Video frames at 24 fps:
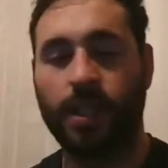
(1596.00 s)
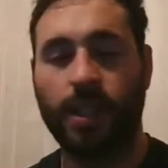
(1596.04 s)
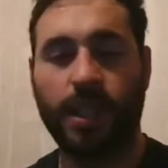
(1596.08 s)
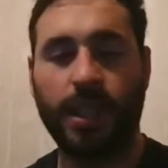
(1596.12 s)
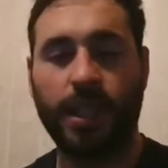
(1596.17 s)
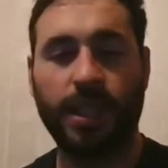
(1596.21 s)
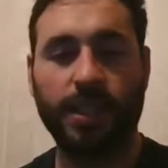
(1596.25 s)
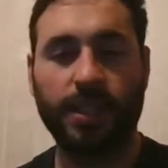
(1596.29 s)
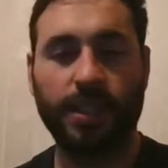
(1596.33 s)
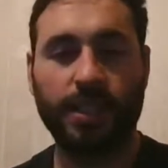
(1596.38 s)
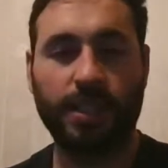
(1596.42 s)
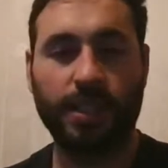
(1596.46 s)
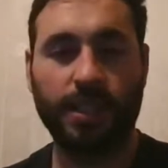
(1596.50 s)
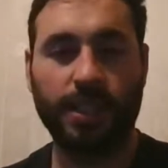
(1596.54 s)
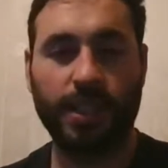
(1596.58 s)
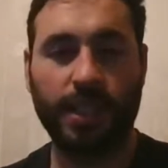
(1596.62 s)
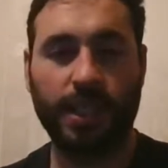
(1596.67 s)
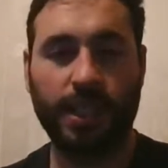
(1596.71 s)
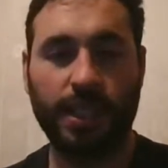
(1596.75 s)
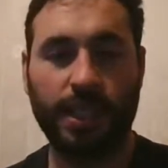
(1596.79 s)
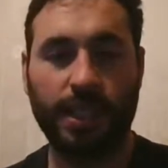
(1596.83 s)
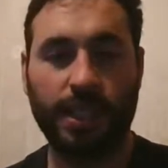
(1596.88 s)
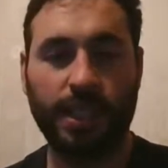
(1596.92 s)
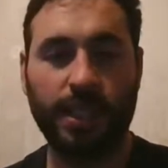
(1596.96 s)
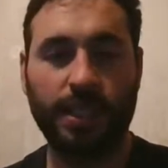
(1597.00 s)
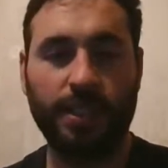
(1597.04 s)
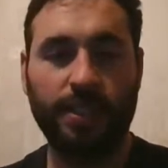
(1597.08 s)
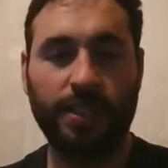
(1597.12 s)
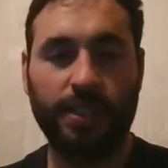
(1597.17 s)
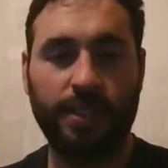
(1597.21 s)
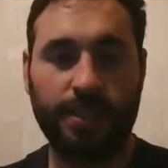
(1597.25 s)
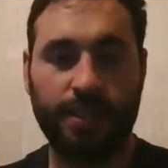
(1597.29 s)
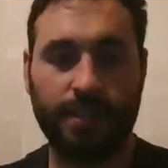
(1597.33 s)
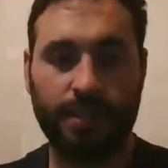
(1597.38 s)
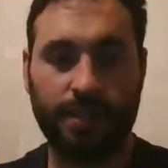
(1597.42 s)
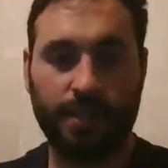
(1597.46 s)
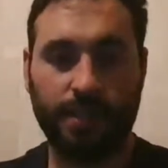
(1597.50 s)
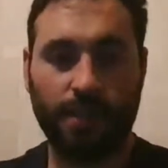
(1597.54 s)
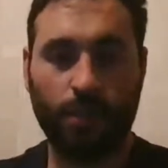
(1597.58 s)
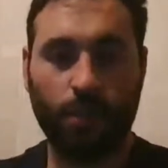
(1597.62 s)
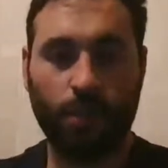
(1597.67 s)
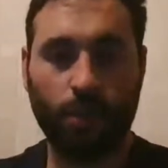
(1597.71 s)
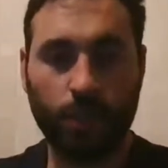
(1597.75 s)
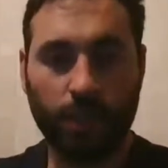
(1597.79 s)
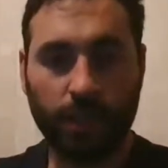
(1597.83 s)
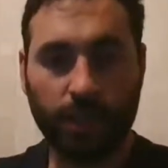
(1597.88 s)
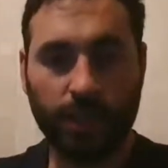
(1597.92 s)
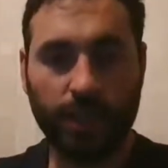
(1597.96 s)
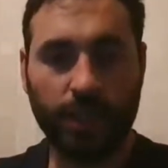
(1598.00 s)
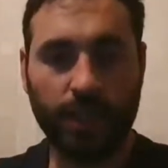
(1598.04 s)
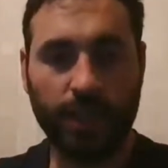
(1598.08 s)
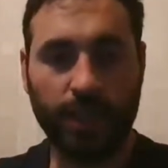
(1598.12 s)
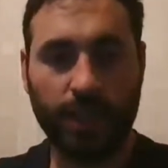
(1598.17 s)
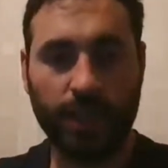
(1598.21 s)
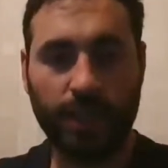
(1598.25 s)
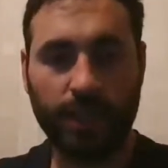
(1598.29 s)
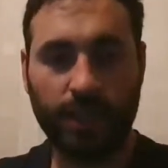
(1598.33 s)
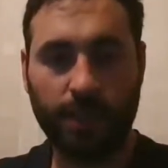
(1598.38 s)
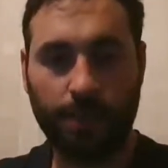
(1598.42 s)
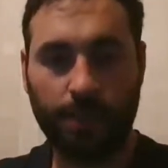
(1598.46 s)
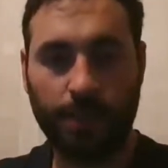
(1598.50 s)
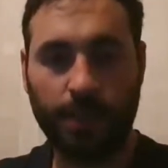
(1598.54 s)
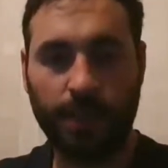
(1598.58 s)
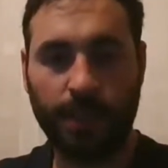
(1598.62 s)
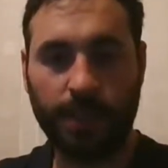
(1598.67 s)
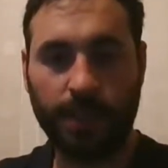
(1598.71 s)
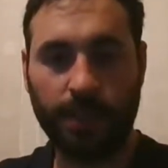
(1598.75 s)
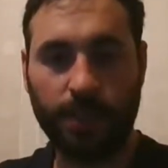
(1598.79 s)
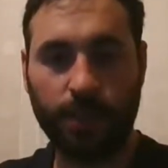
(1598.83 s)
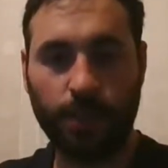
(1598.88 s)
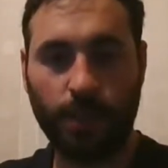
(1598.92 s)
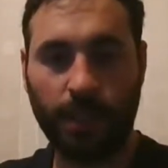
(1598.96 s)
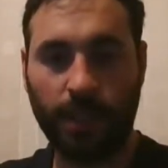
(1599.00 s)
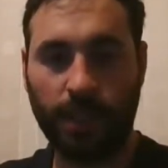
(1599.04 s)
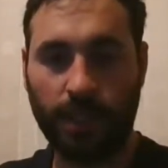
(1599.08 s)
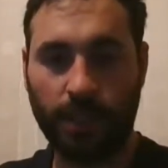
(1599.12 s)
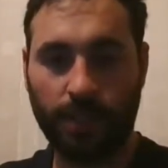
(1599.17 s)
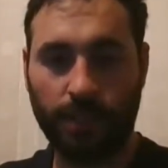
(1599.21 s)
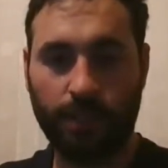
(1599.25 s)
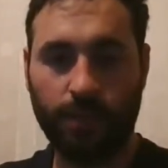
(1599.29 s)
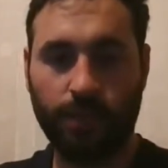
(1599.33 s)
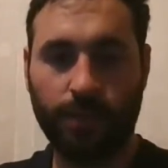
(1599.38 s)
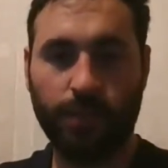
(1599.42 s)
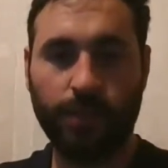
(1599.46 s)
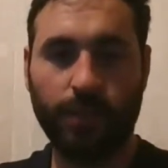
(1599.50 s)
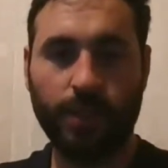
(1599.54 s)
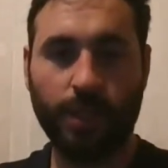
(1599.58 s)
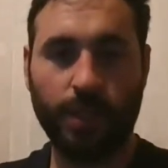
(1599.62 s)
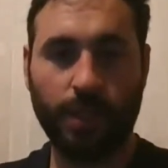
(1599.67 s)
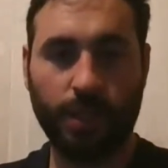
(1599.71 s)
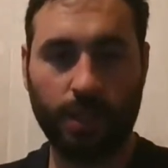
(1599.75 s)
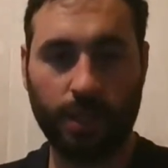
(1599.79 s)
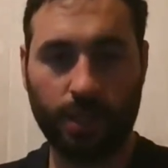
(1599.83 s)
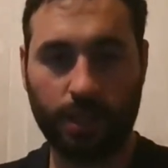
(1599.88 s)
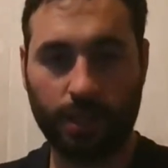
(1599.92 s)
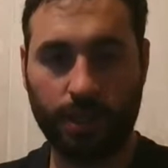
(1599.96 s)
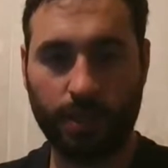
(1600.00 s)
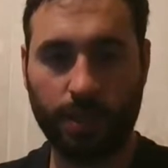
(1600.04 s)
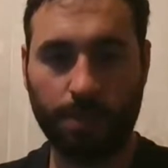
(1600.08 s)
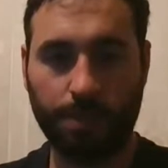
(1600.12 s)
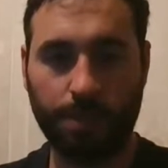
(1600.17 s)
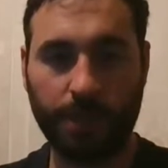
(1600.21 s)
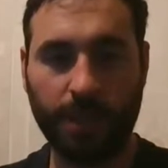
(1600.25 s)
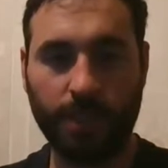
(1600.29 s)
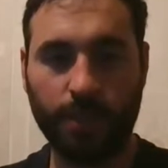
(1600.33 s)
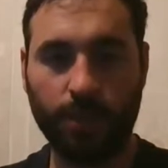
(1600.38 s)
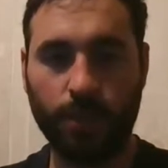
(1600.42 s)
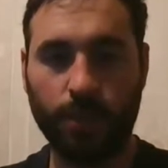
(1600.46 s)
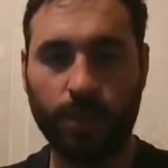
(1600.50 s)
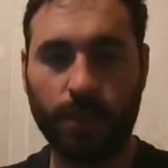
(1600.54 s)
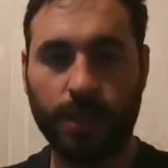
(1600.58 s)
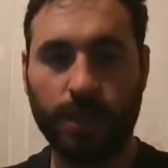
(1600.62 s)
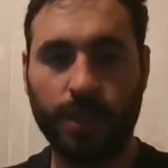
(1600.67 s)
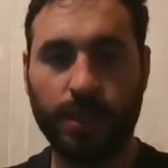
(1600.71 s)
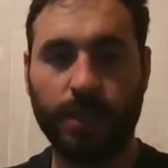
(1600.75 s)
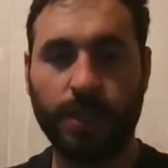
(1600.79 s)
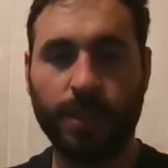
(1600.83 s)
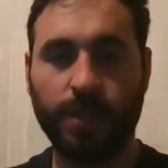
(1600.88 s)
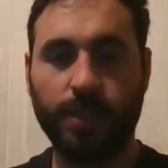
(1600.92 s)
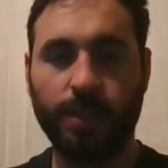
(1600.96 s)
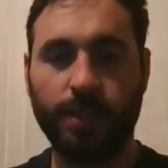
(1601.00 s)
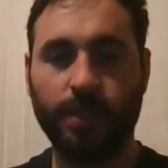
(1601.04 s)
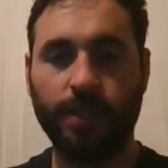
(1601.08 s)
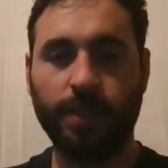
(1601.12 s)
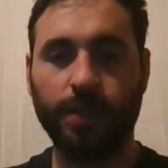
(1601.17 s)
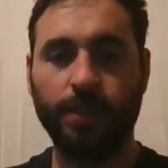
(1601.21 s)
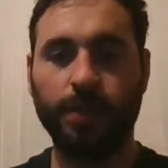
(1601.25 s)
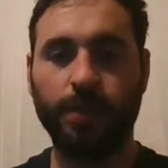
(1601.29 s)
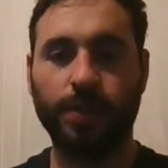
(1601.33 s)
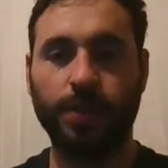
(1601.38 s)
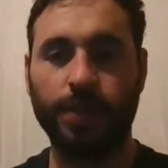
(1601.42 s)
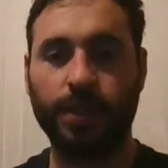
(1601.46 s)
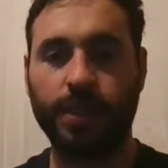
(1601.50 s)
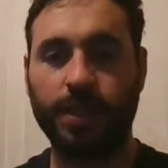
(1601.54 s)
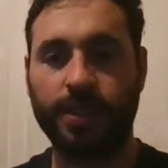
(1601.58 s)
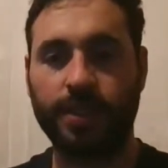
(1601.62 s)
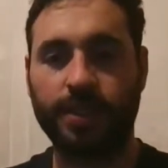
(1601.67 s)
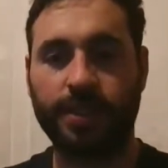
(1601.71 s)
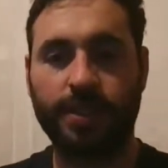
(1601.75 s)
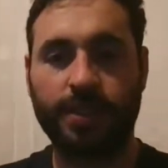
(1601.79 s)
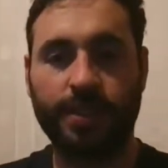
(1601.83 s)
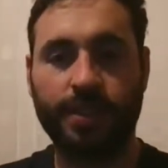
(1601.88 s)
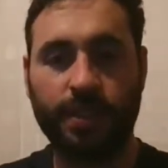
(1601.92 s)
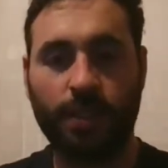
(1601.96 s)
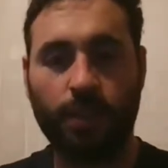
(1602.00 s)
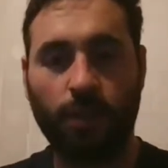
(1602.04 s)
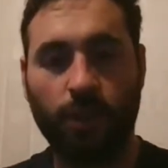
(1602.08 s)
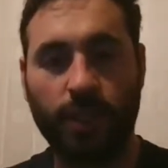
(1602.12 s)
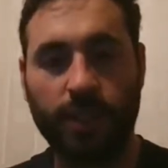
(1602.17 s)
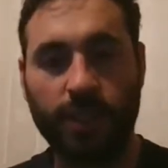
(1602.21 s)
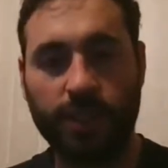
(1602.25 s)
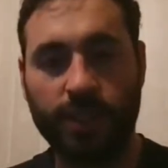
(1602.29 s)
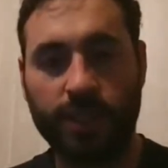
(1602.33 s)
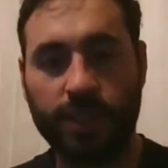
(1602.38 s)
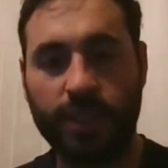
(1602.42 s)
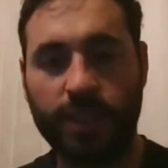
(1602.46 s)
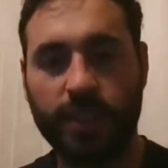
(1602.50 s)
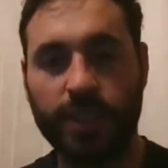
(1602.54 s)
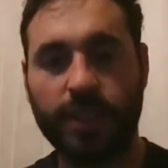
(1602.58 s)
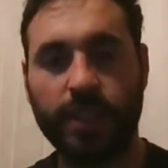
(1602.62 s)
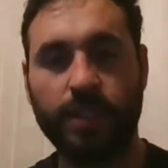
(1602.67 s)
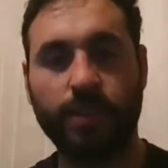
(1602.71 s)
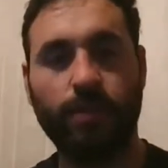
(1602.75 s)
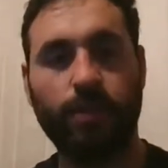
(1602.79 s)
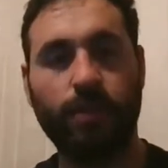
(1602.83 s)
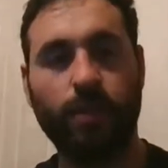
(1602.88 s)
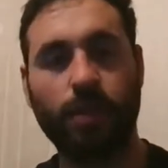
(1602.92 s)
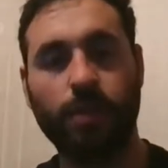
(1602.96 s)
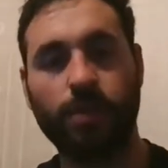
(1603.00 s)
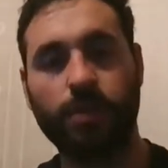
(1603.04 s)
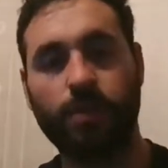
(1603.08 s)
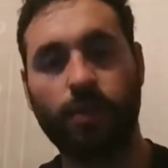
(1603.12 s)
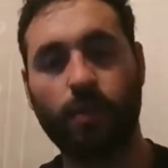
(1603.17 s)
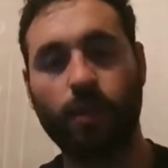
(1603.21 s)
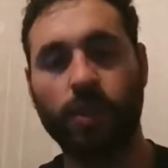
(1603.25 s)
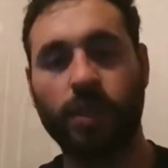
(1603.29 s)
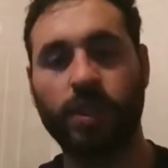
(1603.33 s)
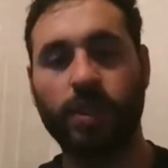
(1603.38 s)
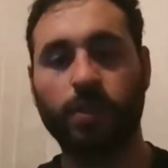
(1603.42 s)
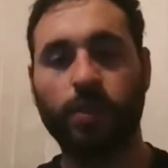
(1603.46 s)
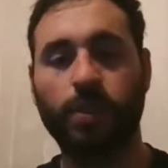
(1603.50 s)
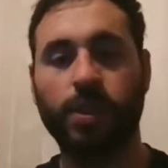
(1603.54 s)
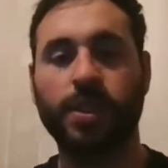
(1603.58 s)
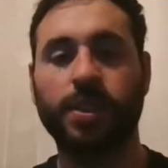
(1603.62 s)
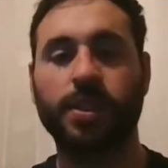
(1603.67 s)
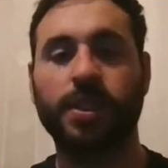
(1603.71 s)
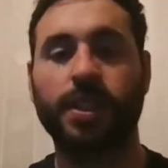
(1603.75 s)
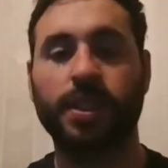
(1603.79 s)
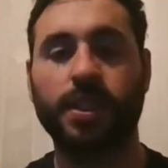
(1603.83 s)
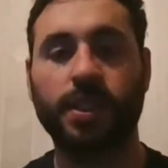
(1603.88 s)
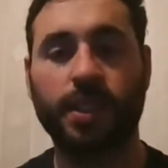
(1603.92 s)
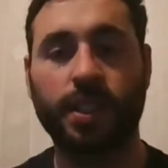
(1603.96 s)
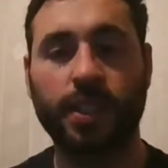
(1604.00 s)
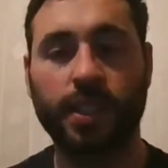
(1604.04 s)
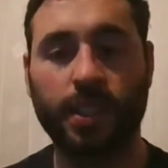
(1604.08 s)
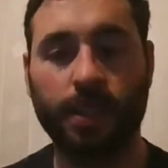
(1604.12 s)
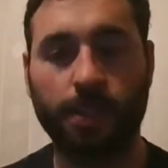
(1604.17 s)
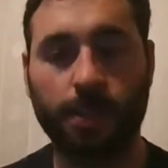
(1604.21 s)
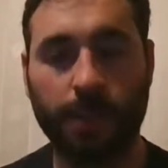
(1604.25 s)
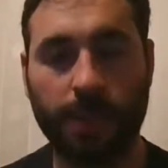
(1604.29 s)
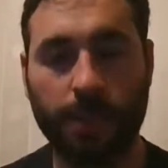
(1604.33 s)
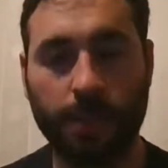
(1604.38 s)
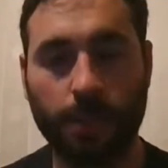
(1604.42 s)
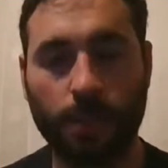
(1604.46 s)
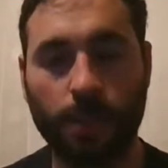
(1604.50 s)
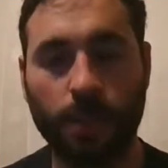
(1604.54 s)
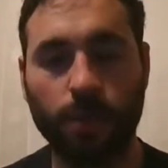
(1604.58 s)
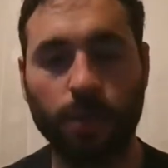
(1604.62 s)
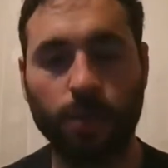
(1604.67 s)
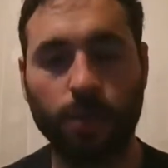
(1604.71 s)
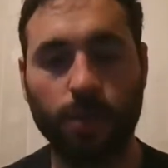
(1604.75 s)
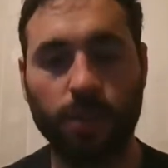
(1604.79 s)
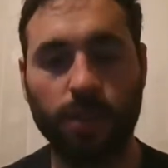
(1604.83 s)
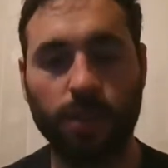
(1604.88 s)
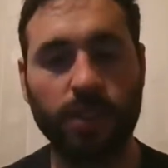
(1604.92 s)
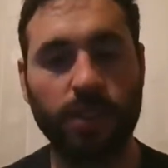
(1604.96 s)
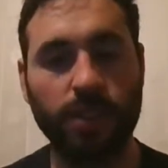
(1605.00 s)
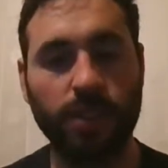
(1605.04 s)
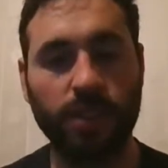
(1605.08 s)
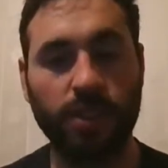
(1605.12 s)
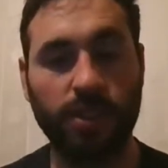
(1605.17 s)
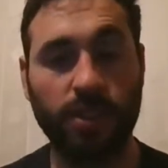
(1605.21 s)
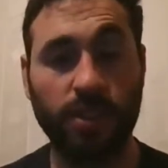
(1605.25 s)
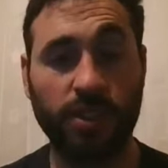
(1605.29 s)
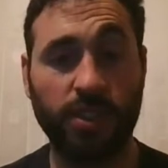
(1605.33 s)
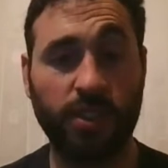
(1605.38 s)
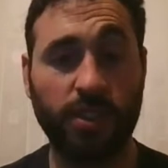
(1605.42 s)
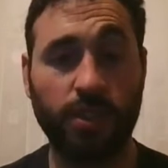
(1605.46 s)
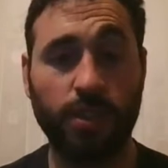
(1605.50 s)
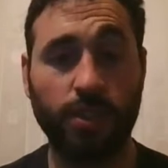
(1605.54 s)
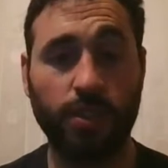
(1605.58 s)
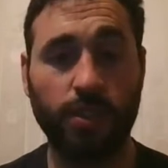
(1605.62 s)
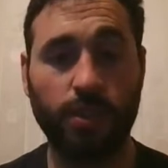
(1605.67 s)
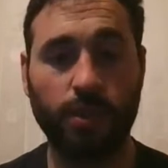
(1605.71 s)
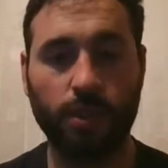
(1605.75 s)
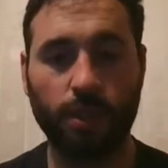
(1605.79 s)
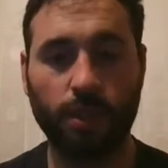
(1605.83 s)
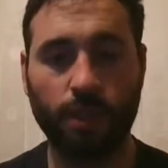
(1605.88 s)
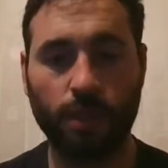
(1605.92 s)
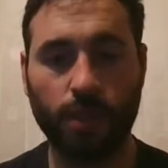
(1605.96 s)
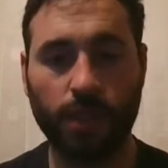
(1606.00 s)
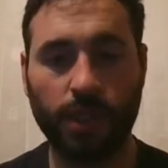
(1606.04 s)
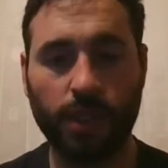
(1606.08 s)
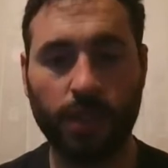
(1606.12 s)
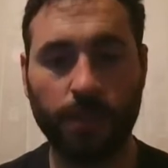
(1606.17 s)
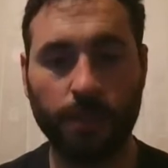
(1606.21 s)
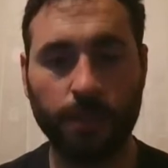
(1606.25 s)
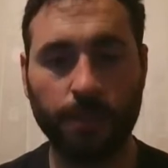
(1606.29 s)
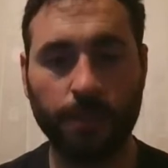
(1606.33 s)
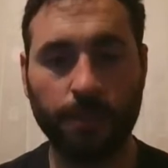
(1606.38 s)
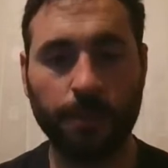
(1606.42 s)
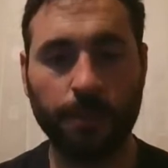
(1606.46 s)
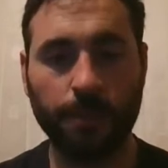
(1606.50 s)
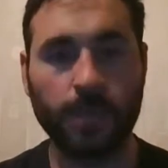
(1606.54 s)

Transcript: and it's a really early place to have peak torque. You know, it's crazy. And then from 4100 RPM onwards, it just used to go down.